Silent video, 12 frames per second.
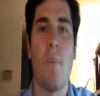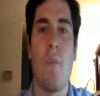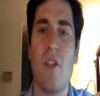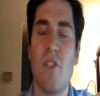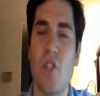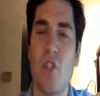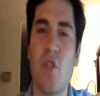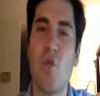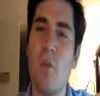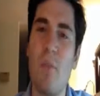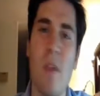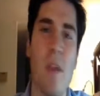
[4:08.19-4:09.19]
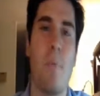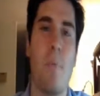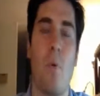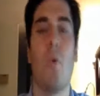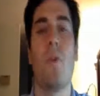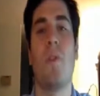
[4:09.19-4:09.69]
It is extremely
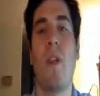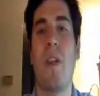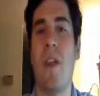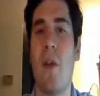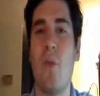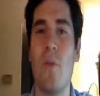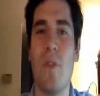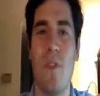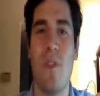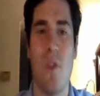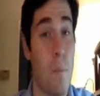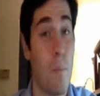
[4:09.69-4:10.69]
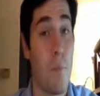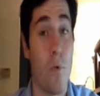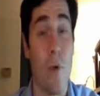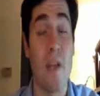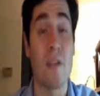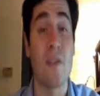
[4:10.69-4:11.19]
important that not only that you
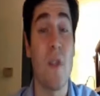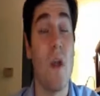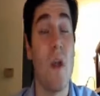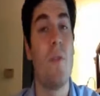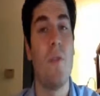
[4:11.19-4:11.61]
impress